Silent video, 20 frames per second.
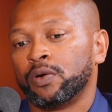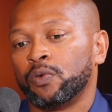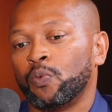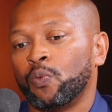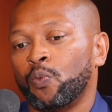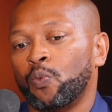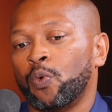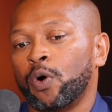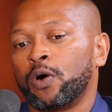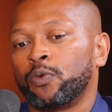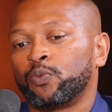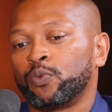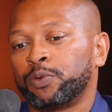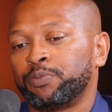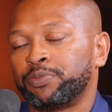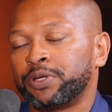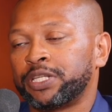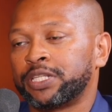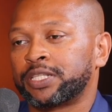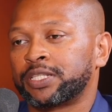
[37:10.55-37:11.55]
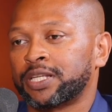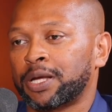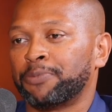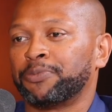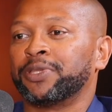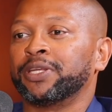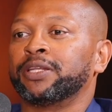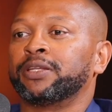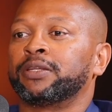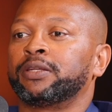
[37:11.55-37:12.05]
what would be
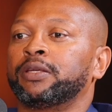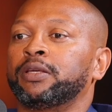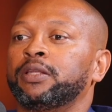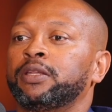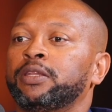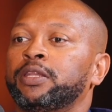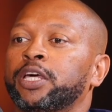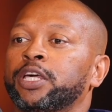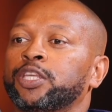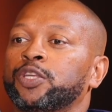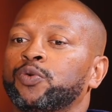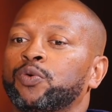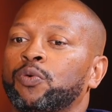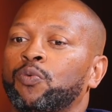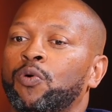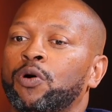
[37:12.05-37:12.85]
something that you would